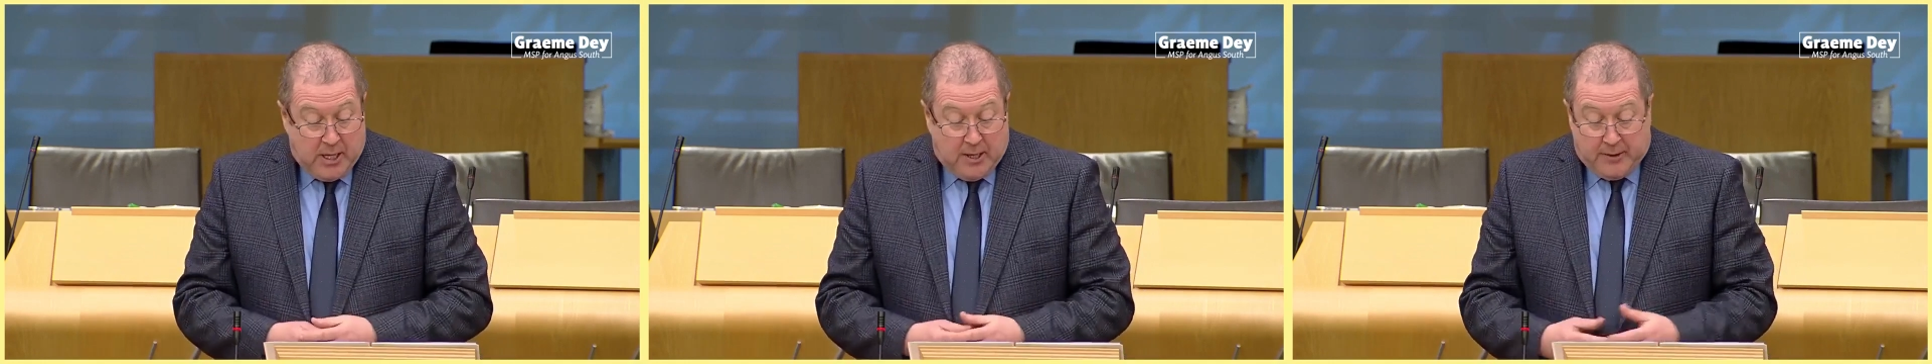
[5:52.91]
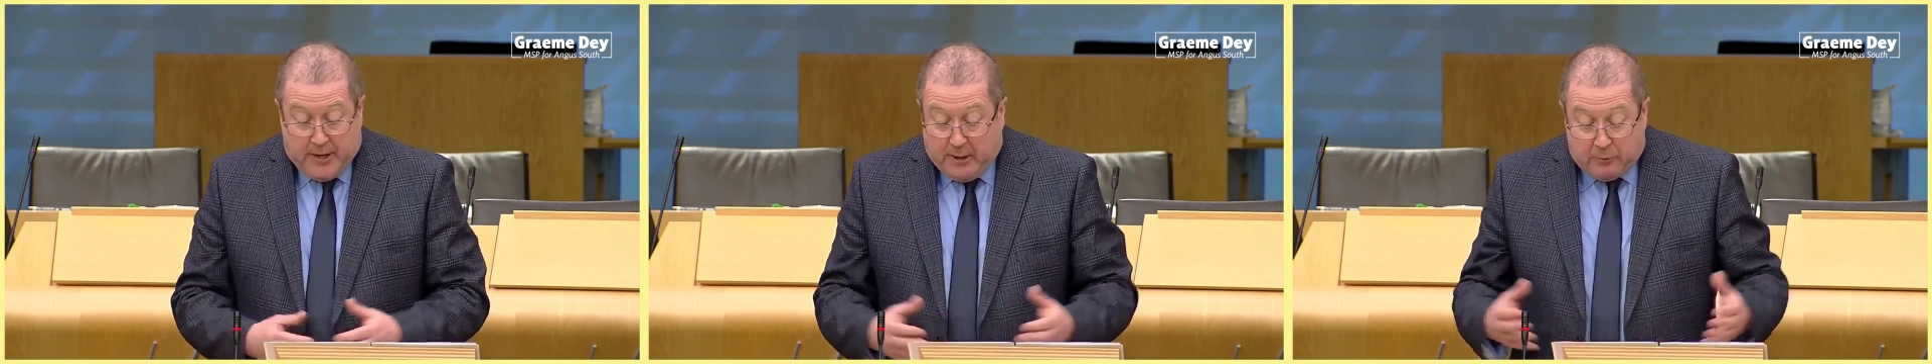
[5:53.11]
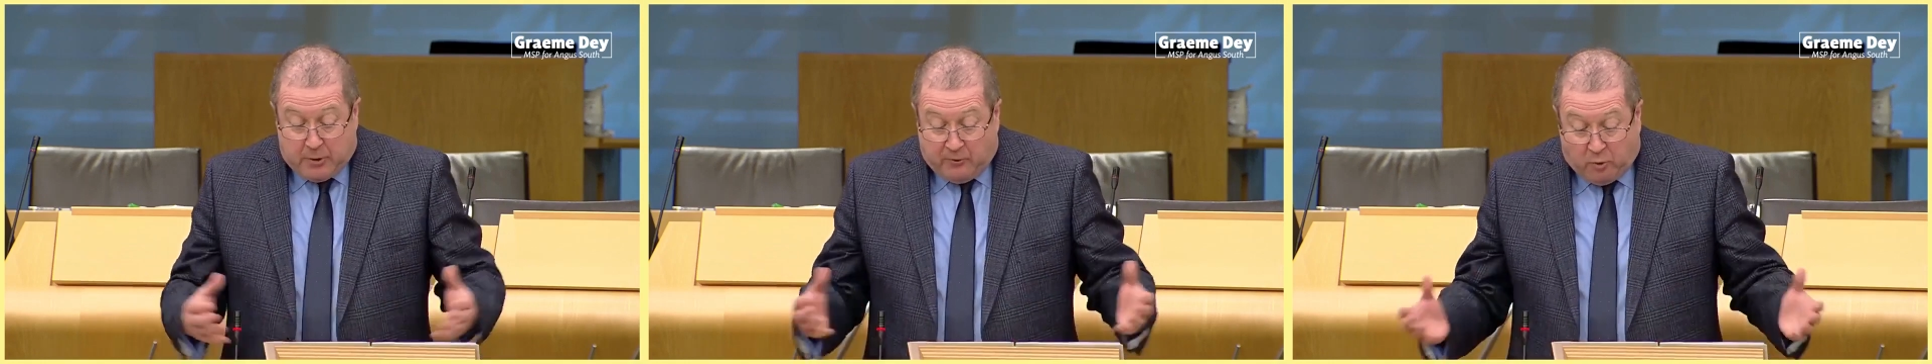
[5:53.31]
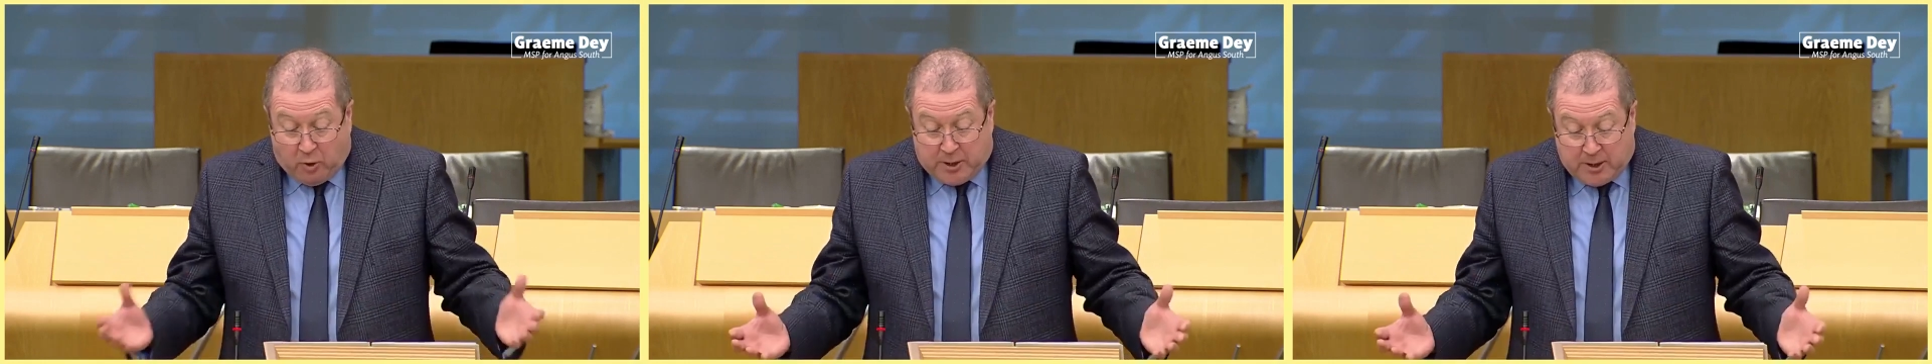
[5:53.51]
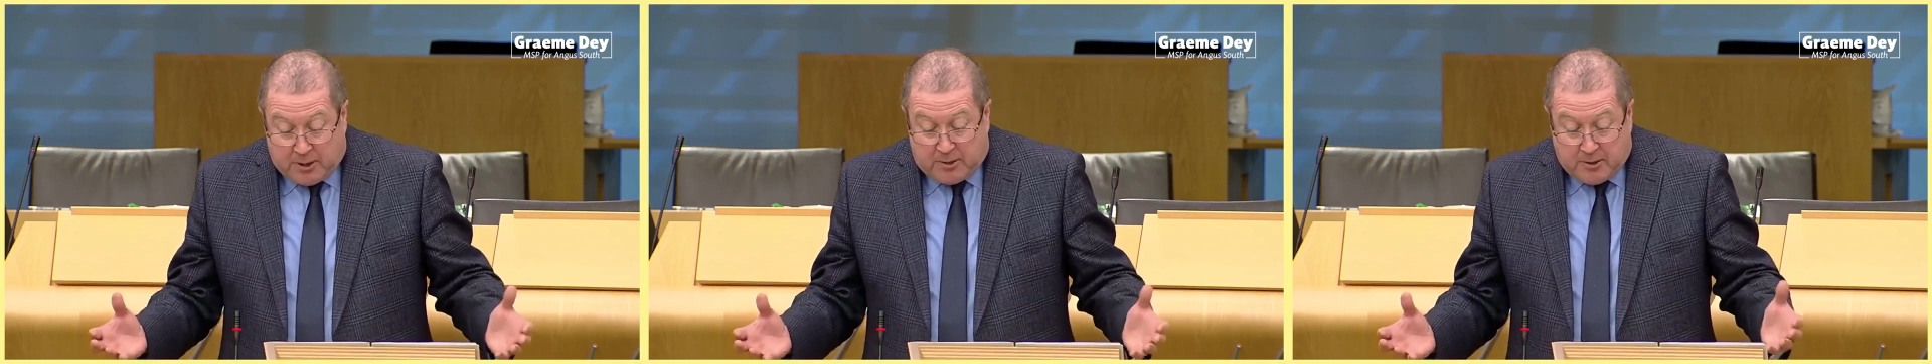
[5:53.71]
that I would have
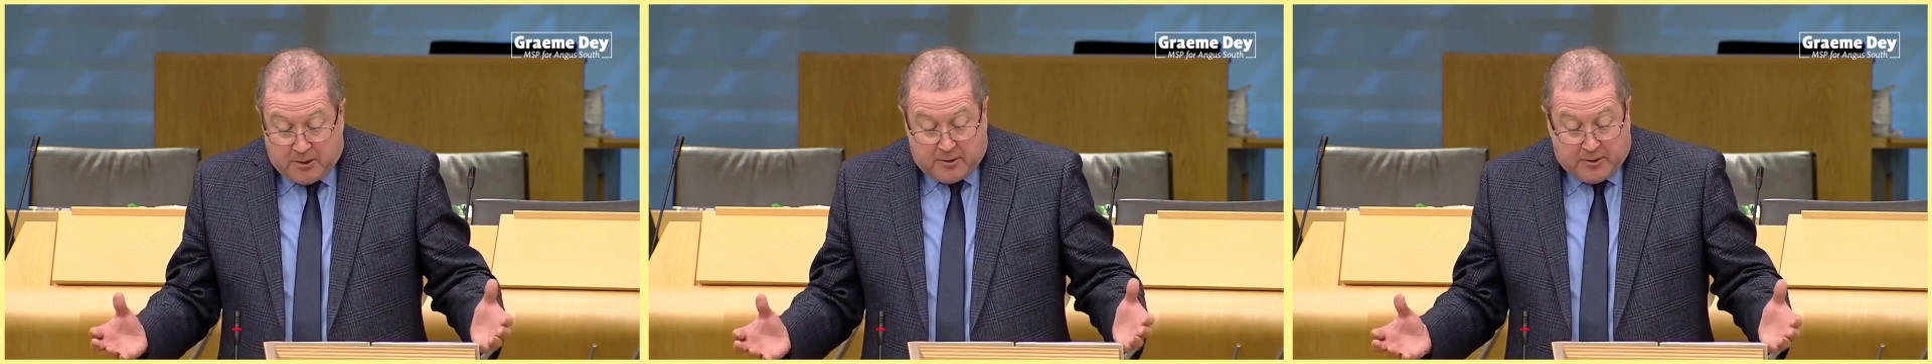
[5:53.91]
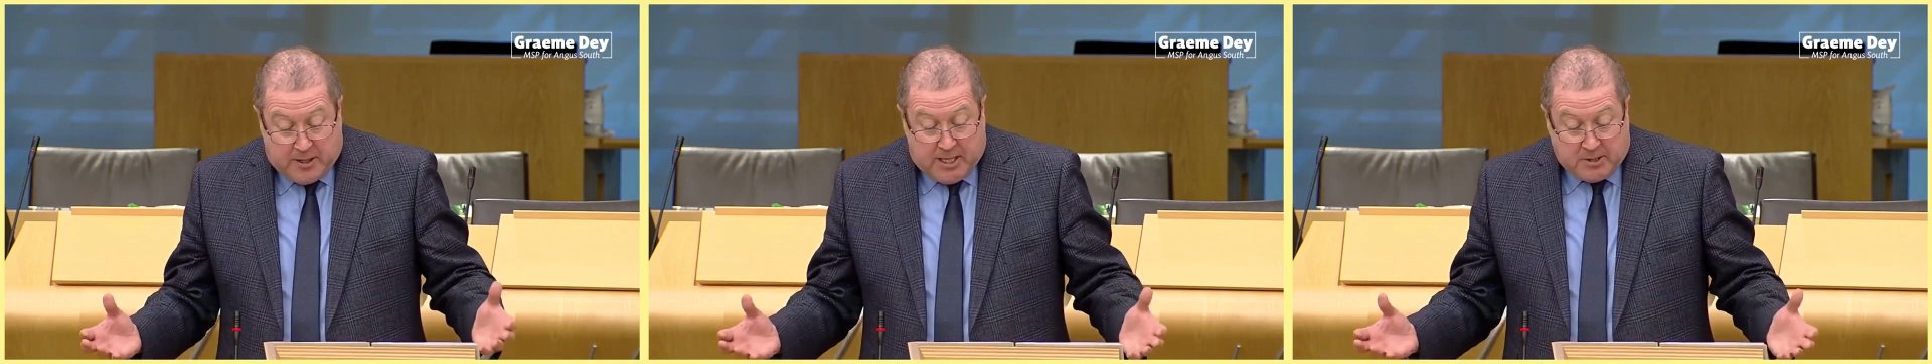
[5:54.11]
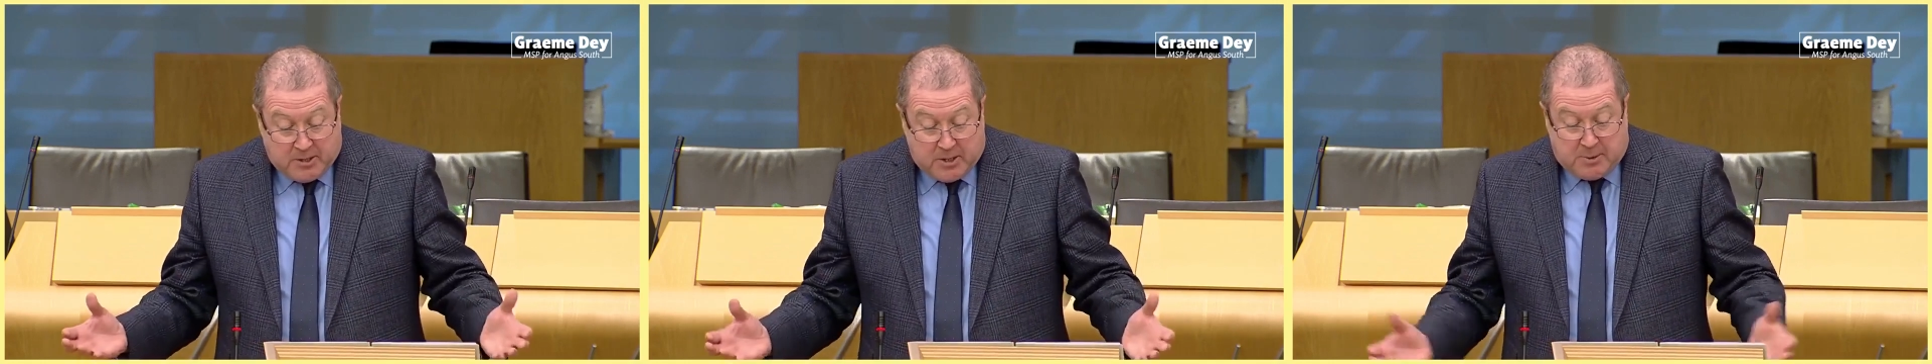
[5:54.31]
wanted to address,